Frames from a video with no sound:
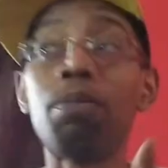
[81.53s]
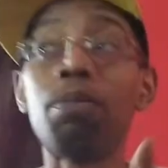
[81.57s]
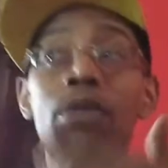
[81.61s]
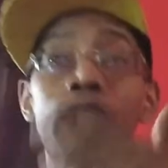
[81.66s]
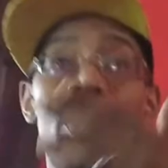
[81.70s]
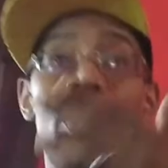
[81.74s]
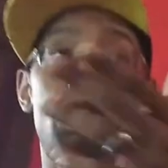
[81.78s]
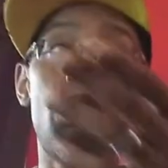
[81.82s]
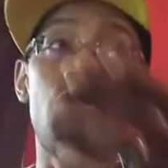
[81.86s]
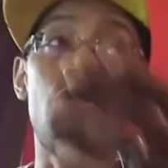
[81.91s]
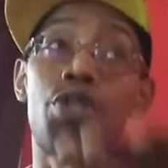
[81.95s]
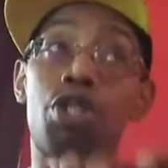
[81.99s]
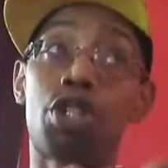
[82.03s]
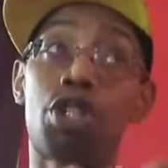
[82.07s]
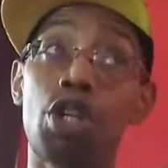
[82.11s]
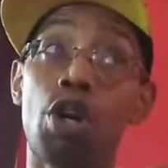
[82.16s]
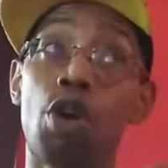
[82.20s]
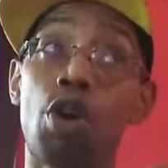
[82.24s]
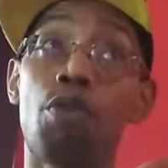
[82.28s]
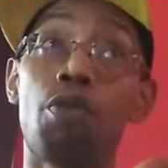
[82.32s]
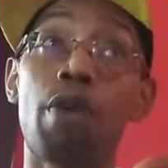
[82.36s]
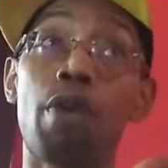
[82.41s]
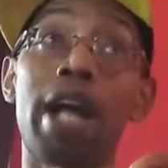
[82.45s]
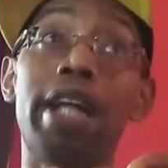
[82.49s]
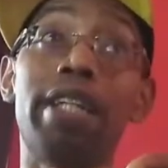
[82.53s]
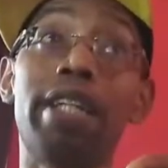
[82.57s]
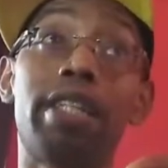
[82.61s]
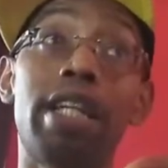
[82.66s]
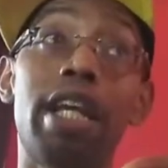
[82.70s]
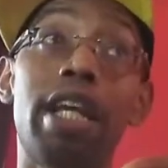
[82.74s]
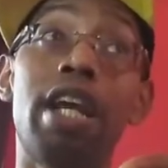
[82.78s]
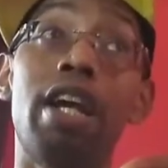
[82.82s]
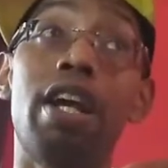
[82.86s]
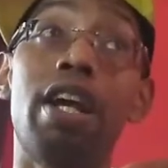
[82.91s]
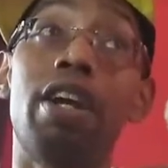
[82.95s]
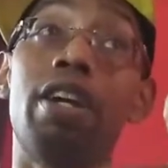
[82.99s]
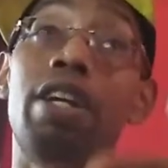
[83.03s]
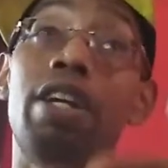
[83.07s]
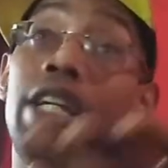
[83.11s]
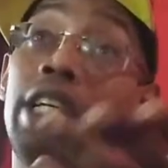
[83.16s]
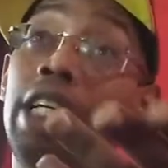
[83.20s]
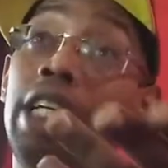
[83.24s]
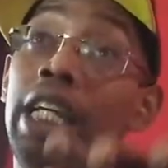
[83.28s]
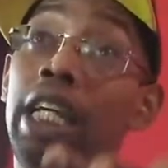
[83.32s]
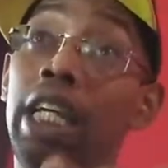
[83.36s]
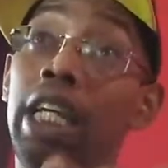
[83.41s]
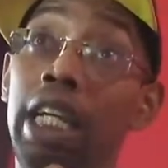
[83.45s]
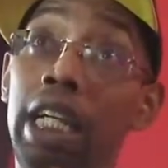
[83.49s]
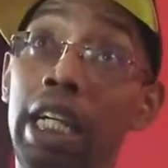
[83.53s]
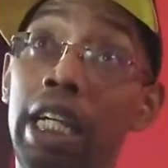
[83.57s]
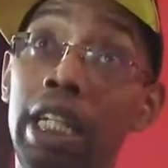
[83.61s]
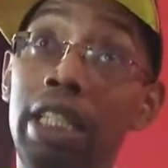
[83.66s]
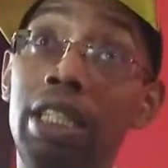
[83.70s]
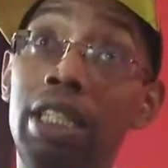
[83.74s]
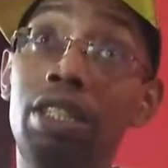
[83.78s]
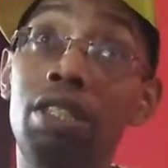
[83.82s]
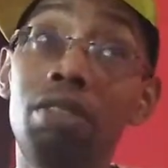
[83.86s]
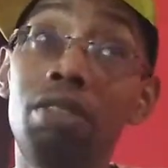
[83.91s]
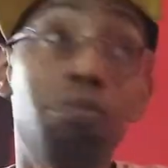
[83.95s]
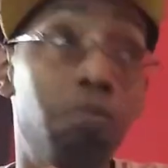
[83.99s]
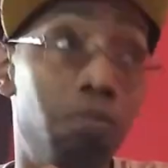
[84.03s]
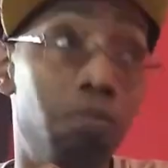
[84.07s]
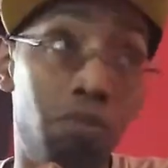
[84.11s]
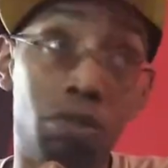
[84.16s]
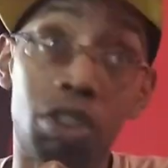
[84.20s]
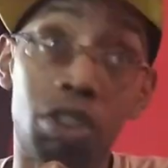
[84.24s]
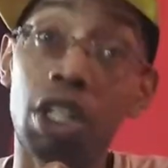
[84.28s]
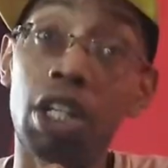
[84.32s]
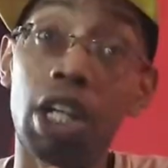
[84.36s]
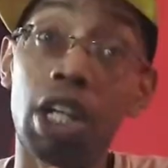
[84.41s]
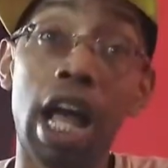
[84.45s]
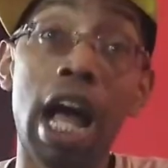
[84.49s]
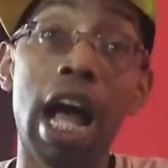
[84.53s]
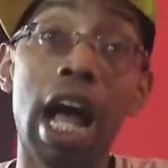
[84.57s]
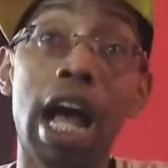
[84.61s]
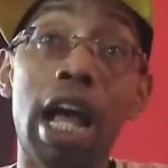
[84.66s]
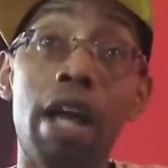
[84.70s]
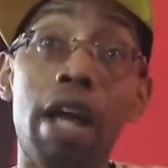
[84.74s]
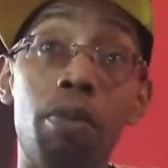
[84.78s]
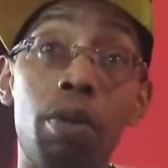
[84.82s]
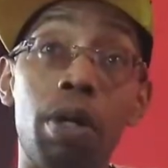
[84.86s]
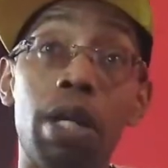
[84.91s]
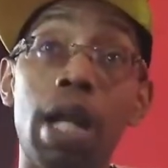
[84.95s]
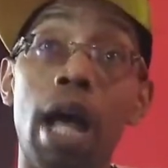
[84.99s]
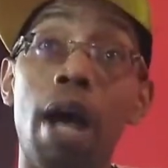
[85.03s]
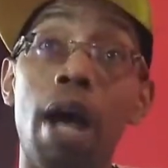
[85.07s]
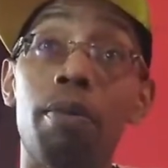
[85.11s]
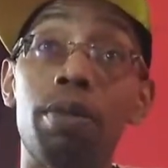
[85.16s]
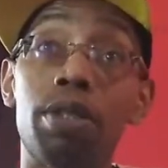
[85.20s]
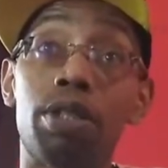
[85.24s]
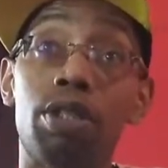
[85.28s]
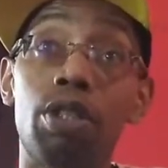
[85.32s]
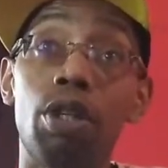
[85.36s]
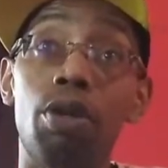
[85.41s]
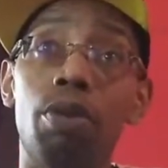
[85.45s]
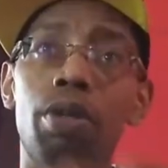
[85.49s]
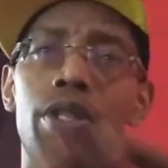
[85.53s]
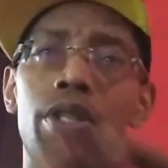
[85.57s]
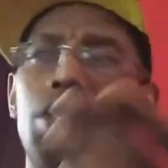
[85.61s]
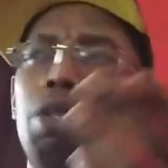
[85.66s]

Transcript: You show right there in July what I was doing.